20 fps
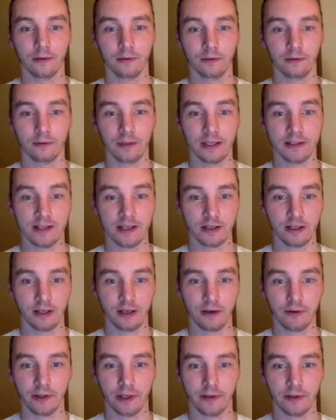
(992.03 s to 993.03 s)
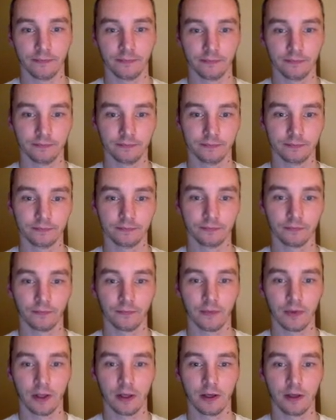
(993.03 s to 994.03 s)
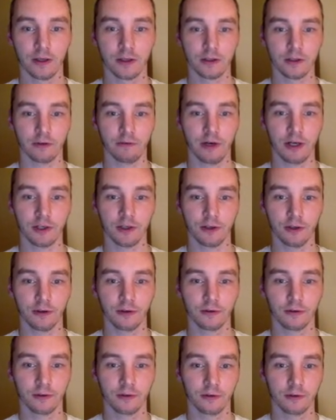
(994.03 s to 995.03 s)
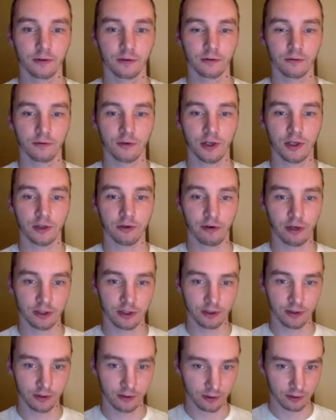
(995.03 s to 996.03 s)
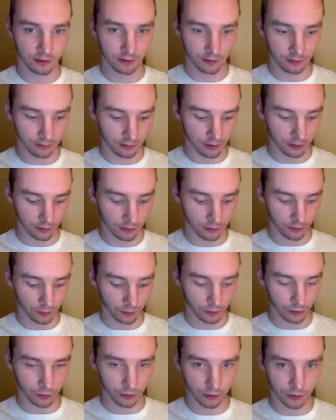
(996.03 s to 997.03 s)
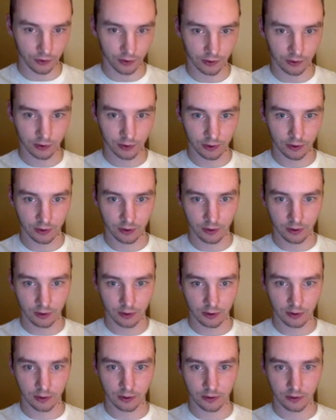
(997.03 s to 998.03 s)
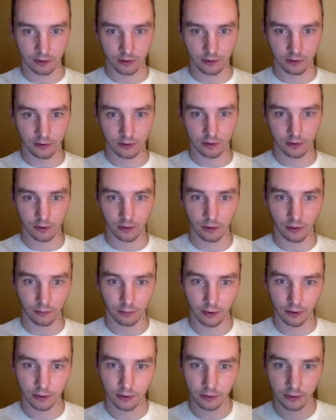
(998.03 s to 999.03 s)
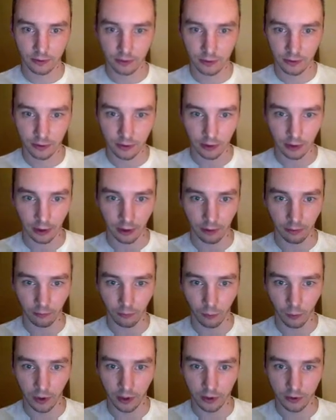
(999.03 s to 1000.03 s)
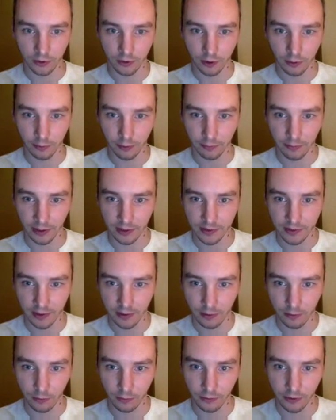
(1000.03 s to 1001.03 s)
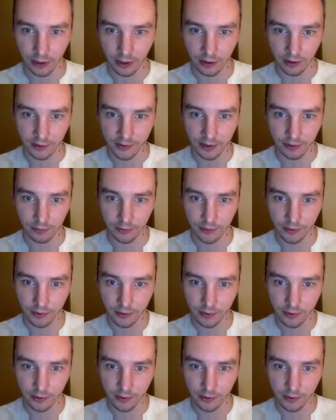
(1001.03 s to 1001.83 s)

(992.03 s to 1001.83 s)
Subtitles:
let's actually go there. Direction, change direction to go towards the glob. We can just copy and paste that whole thing because that was